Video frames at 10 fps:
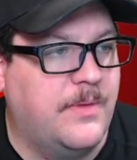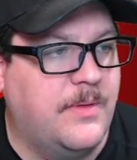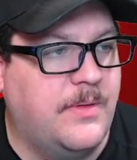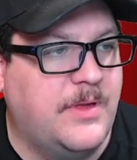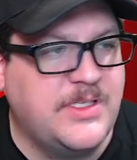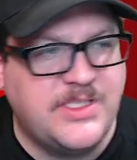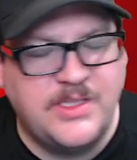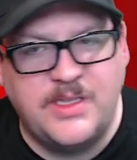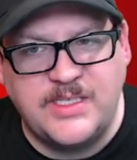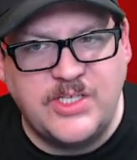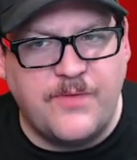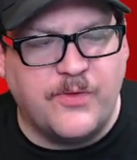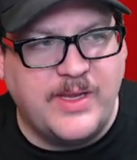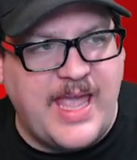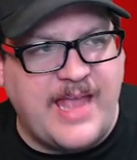Because let's not
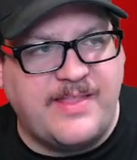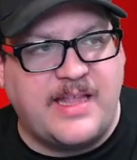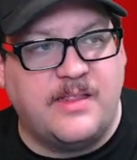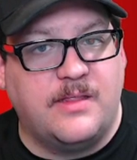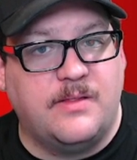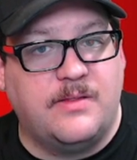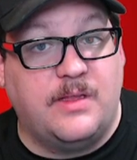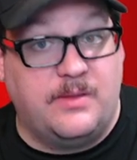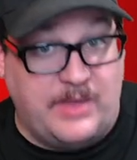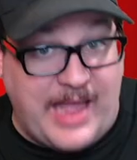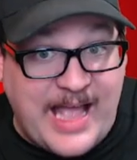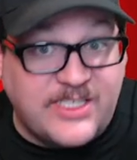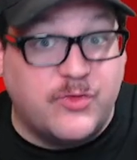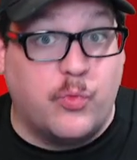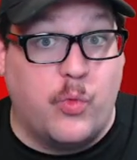forget that the
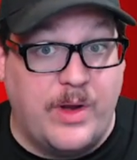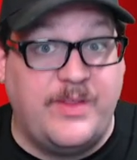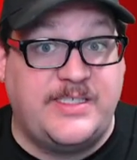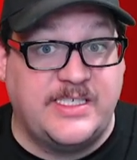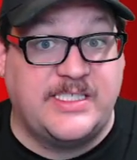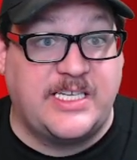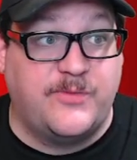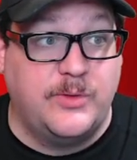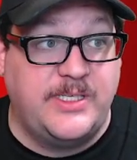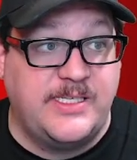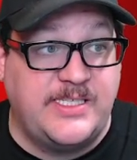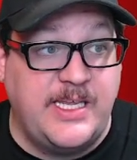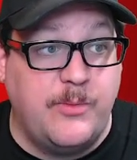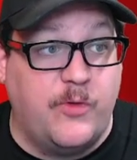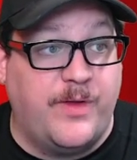last really successful
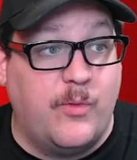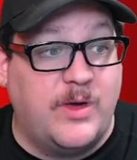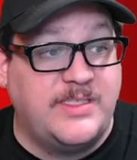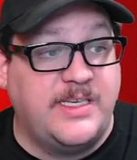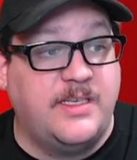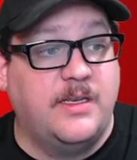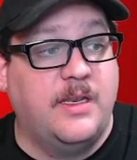DC movie was in...